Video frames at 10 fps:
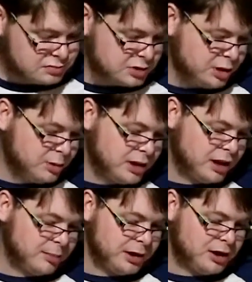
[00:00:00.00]
Are you
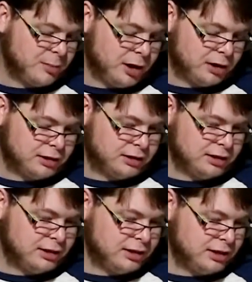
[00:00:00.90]
kidding me? Come on.
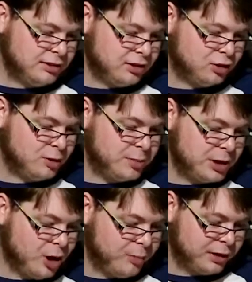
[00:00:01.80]
It shouldn't be
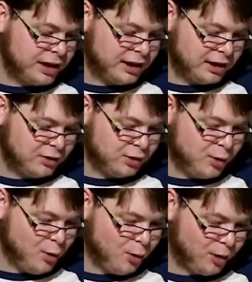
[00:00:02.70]
complicated. It's a
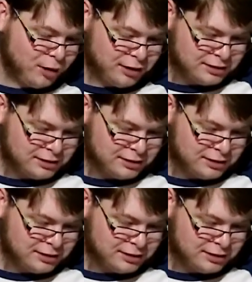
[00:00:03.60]
cord.